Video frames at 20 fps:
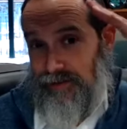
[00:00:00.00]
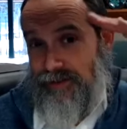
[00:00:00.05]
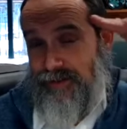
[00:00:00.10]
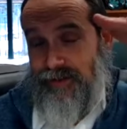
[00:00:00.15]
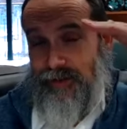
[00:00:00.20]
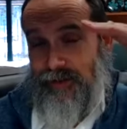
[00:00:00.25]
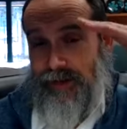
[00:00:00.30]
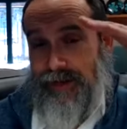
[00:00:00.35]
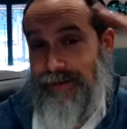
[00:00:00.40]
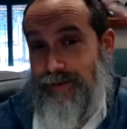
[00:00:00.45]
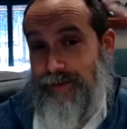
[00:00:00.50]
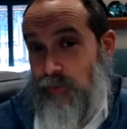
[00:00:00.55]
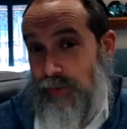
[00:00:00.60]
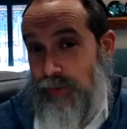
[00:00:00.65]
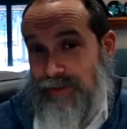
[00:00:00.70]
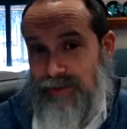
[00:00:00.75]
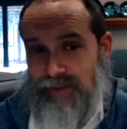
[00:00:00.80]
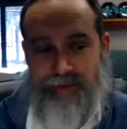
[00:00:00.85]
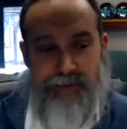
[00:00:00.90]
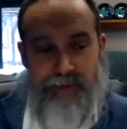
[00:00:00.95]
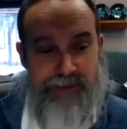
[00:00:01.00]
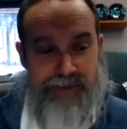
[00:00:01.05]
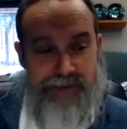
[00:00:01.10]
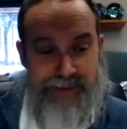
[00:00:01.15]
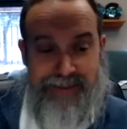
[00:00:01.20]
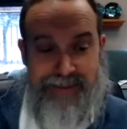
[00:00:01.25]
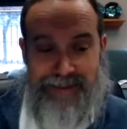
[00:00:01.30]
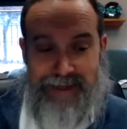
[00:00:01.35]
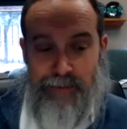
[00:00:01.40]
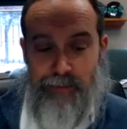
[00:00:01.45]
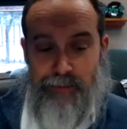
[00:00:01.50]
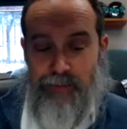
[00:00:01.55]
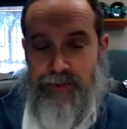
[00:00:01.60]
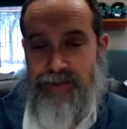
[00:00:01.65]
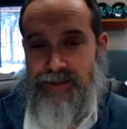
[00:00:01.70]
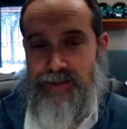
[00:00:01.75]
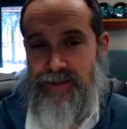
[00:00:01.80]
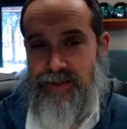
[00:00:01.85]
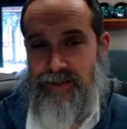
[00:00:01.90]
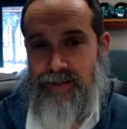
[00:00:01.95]
you know, at one level, we say that
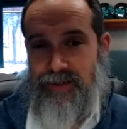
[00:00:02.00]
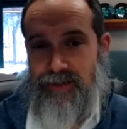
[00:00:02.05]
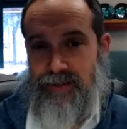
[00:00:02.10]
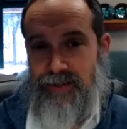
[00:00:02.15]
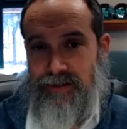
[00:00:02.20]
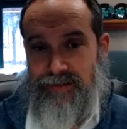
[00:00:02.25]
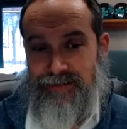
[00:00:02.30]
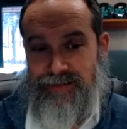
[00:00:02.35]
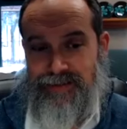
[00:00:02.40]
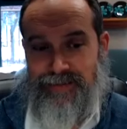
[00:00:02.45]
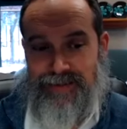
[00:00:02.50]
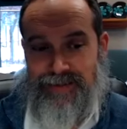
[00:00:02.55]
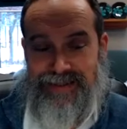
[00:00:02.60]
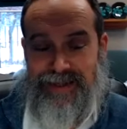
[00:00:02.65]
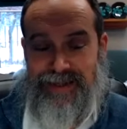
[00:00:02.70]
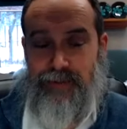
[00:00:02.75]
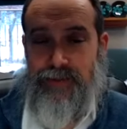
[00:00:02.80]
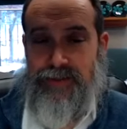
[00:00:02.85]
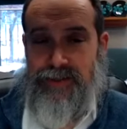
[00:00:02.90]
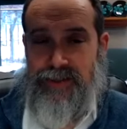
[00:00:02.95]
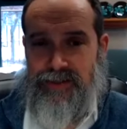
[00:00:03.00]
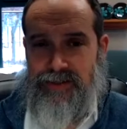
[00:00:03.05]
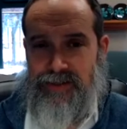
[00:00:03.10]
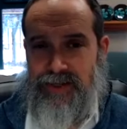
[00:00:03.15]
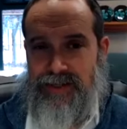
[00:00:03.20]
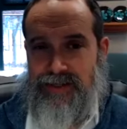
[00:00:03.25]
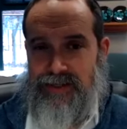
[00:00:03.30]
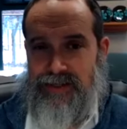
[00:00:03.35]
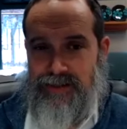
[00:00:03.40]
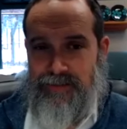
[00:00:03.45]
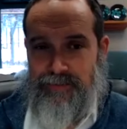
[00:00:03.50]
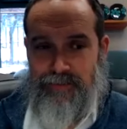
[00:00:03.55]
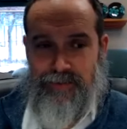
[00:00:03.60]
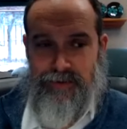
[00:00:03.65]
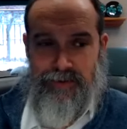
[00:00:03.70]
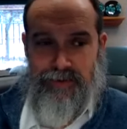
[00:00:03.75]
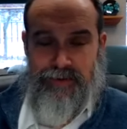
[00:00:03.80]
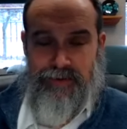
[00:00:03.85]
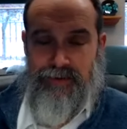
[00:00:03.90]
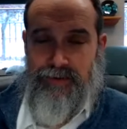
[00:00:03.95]
was a, it seems that that was a, a
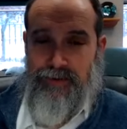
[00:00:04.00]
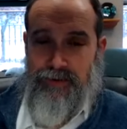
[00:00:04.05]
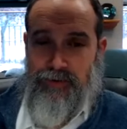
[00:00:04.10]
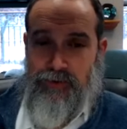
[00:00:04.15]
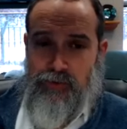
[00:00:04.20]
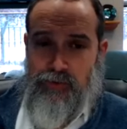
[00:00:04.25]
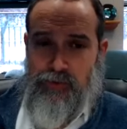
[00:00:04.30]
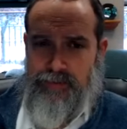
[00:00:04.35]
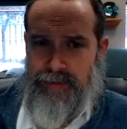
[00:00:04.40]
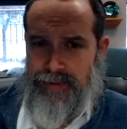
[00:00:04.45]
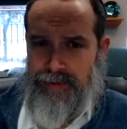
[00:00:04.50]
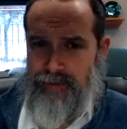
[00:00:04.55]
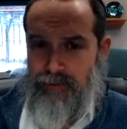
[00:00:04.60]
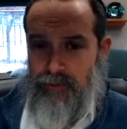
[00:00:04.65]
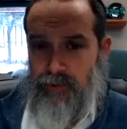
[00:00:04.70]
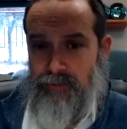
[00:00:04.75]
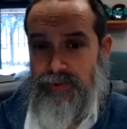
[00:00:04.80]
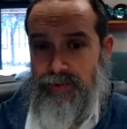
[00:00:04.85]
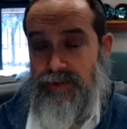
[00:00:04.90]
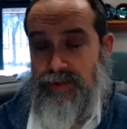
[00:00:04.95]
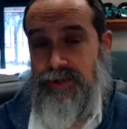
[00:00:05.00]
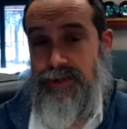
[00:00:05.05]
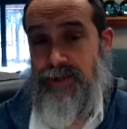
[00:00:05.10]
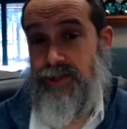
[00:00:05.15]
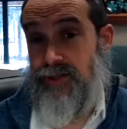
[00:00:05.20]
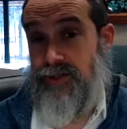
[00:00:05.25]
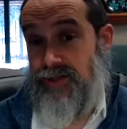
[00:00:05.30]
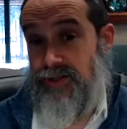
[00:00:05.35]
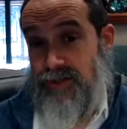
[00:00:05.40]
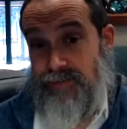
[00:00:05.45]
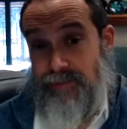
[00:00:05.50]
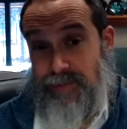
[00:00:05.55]
symbol that used by the Roman legions.